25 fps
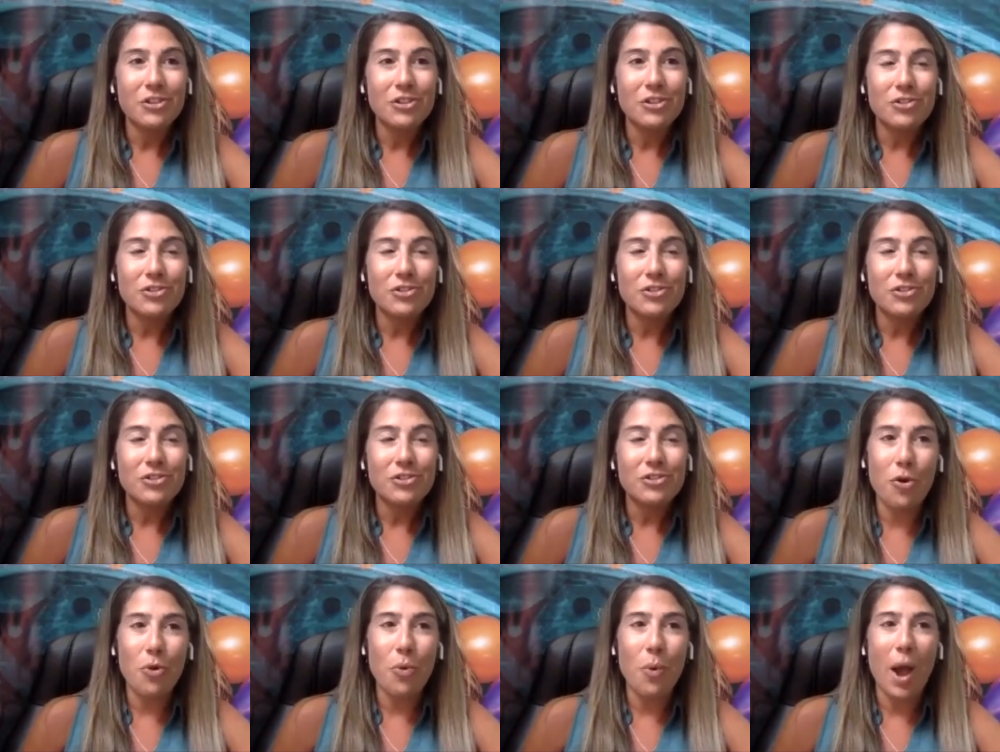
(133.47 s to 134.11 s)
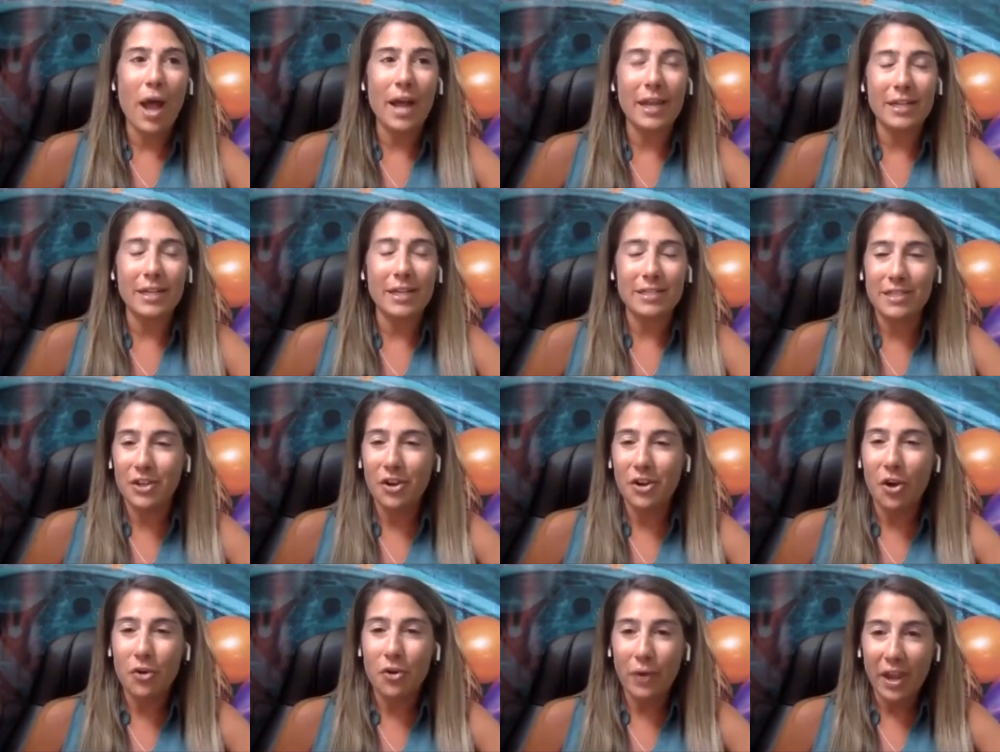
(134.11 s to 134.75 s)
So I said,
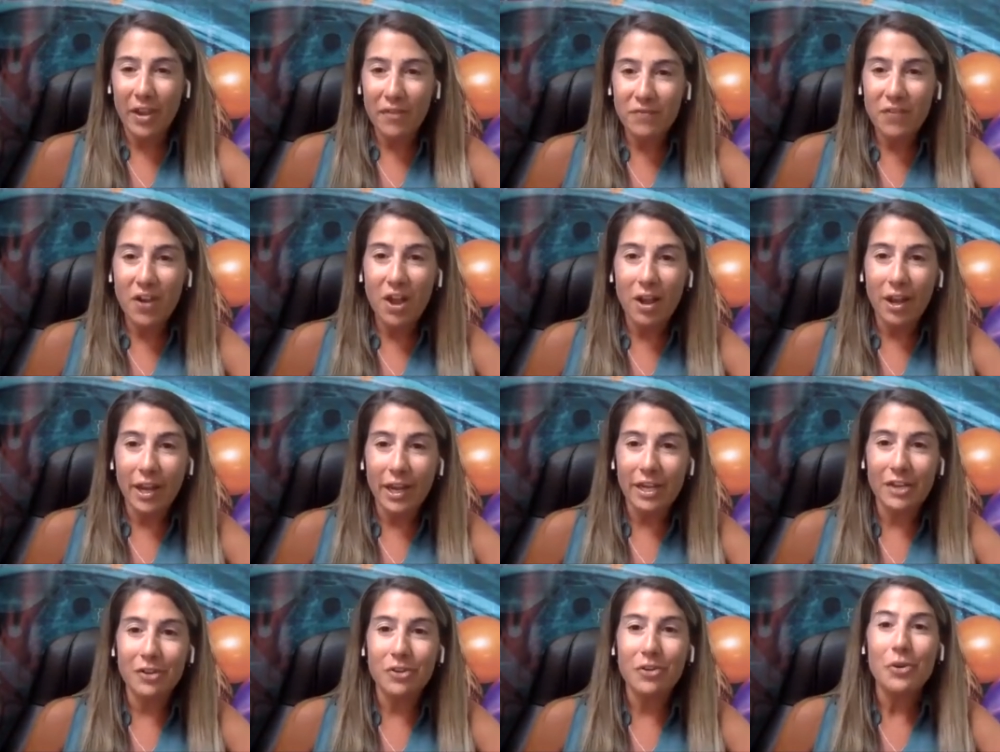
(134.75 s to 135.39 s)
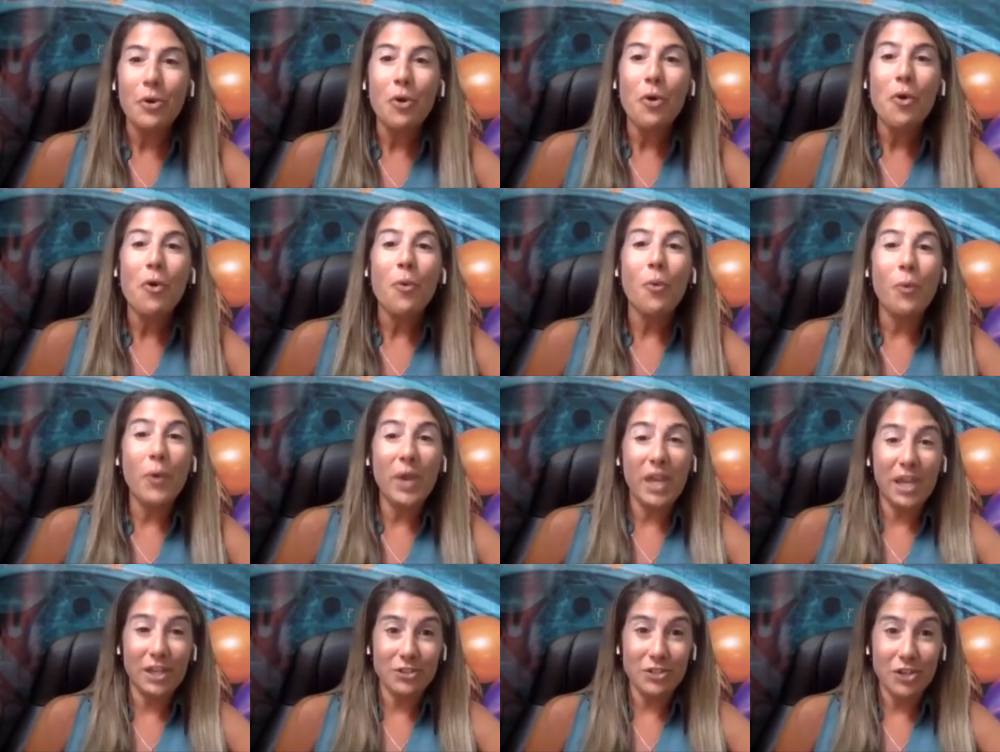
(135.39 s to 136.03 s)
okay, fine,
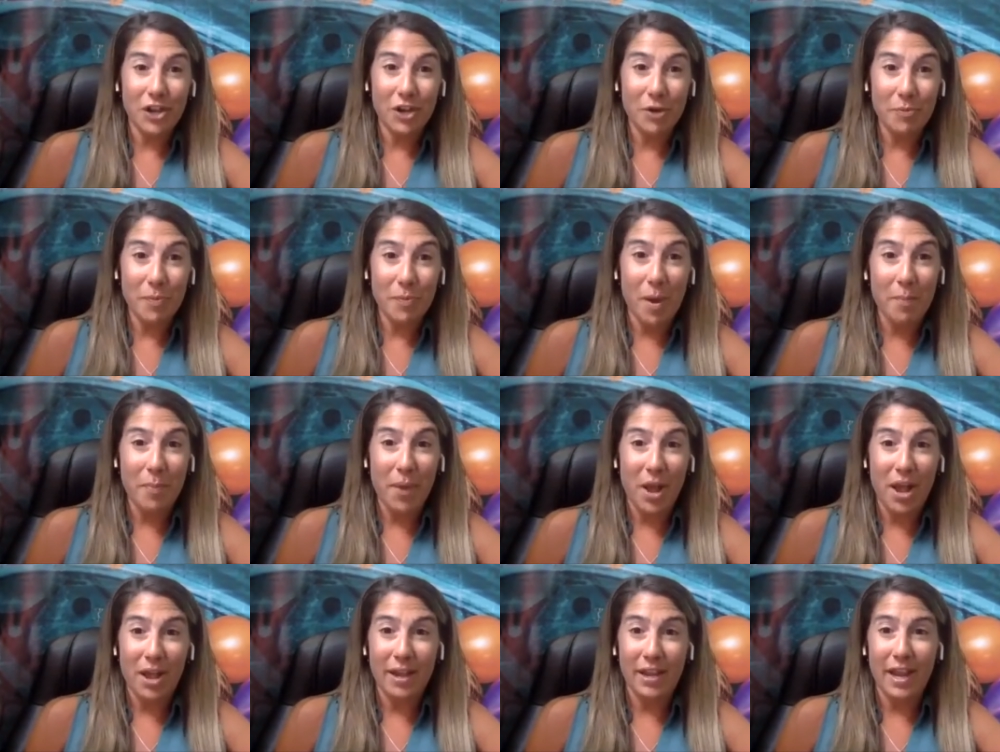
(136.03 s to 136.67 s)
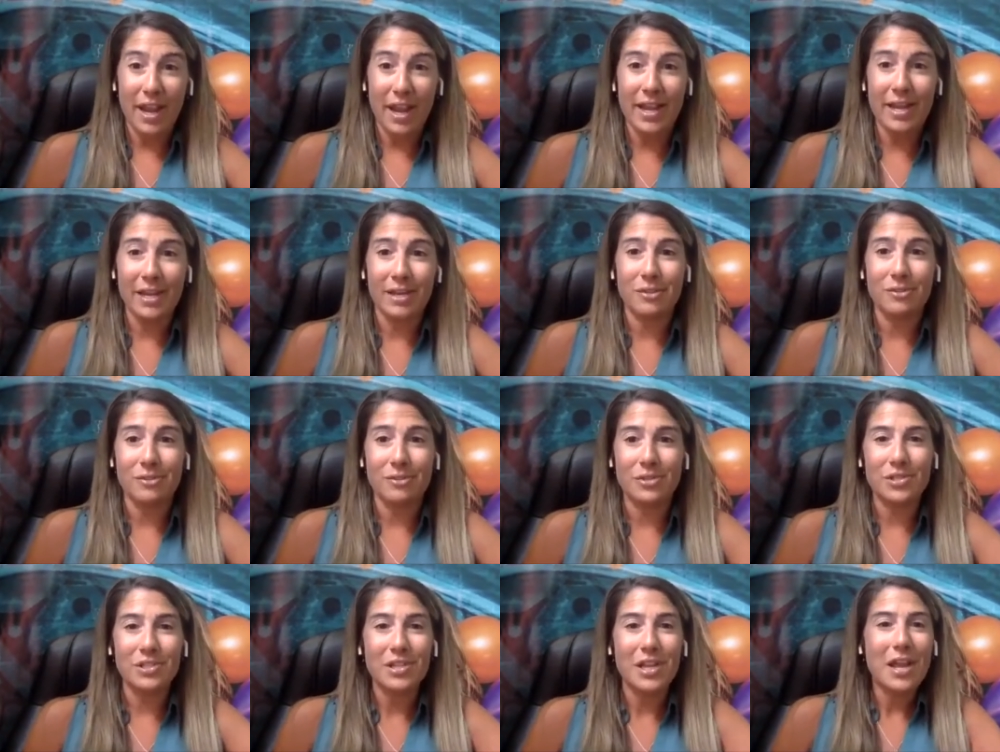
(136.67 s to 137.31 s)
we can talk about buying a
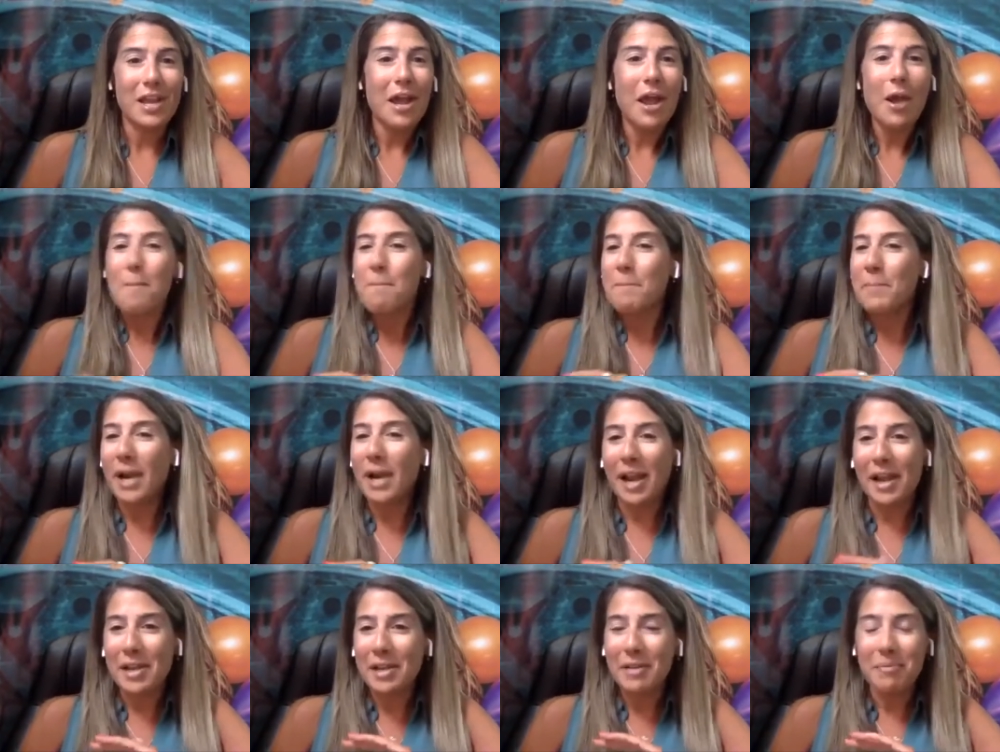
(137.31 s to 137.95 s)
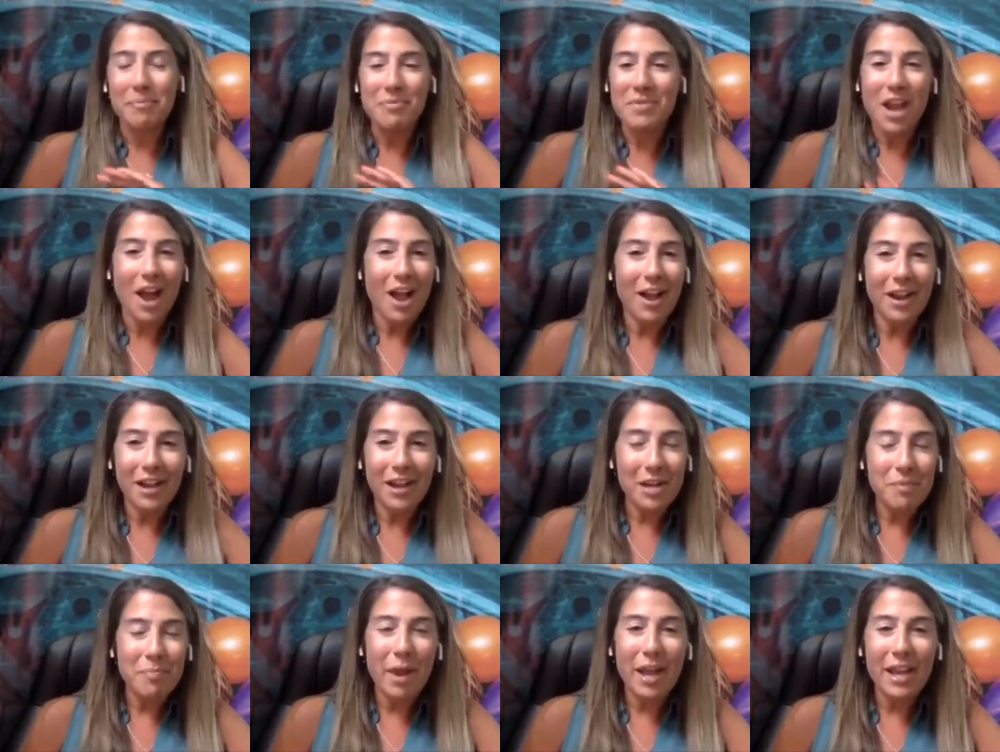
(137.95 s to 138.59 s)
house, but I am not
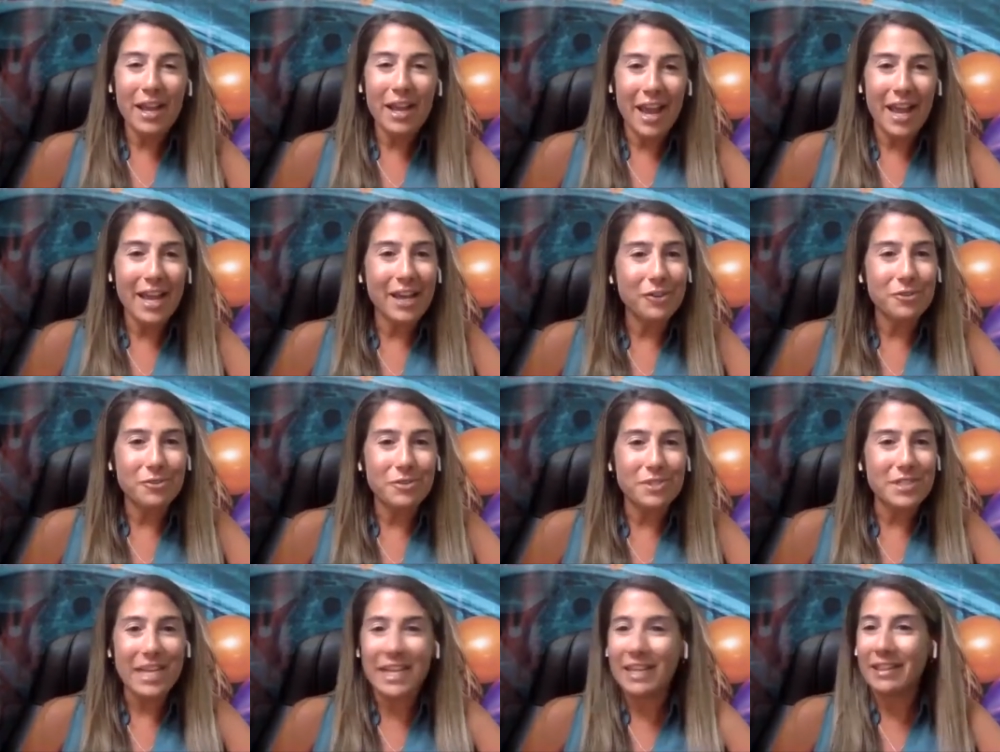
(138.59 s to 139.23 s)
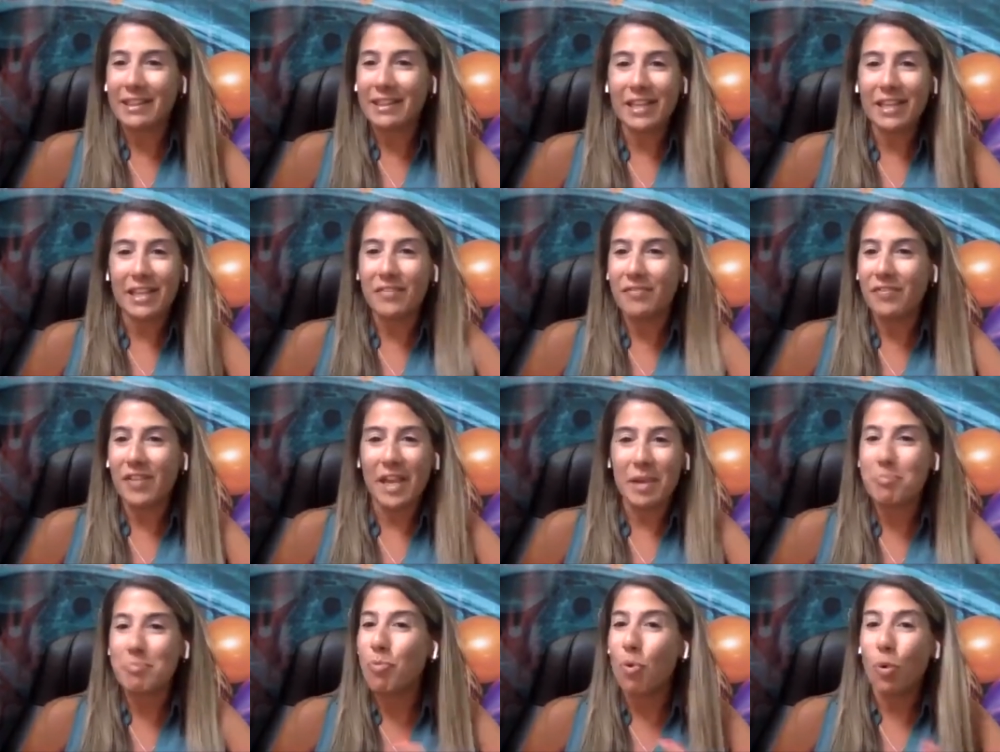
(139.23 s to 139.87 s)
going to buy a house and live
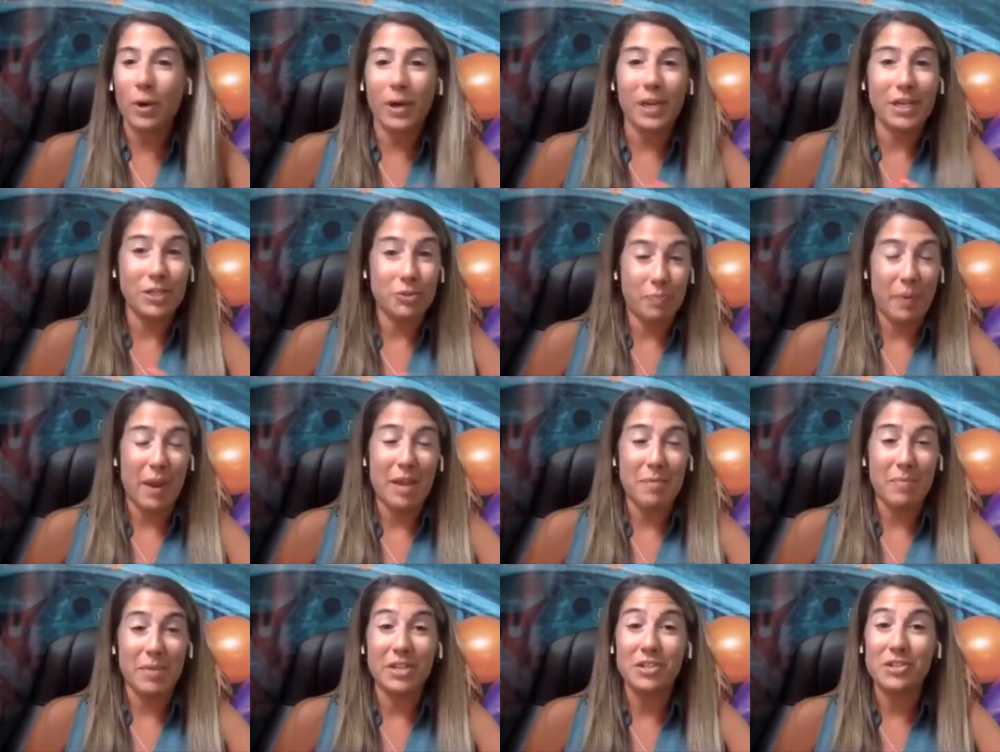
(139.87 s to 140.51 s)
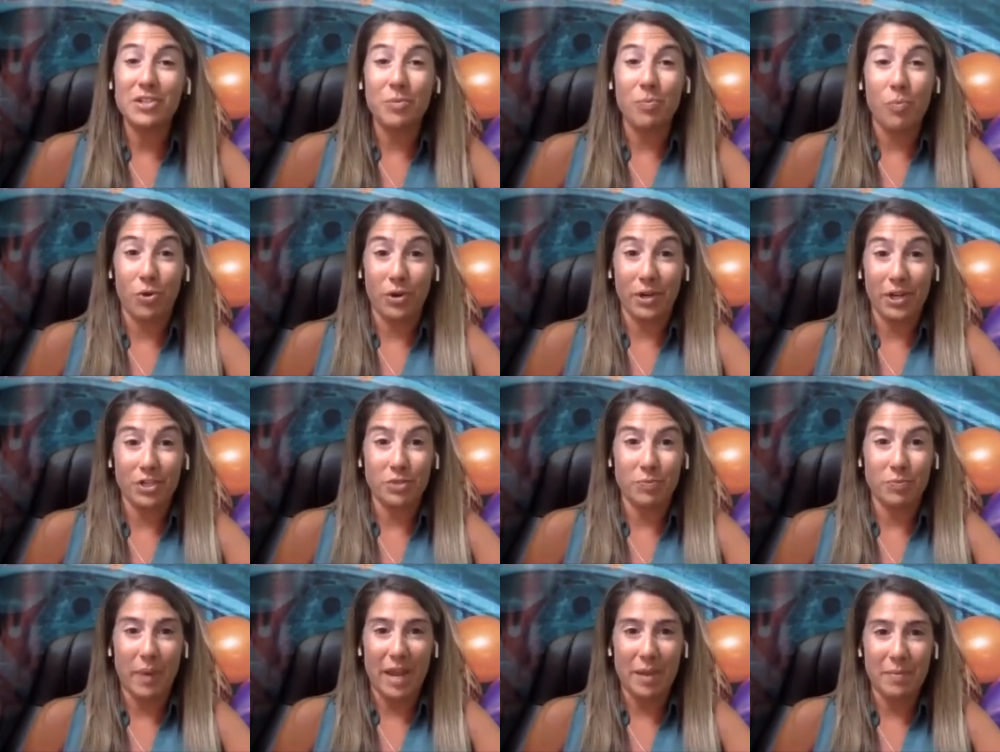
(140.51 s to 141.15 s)
like mortgage payment to
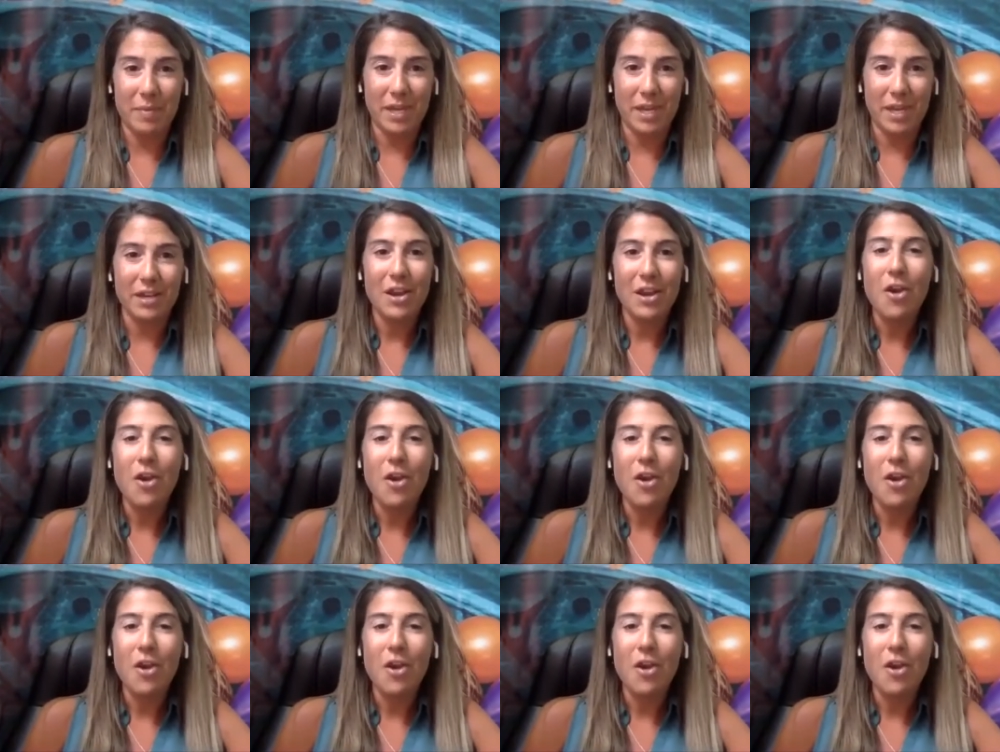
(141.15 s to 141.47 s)
mortgage payment.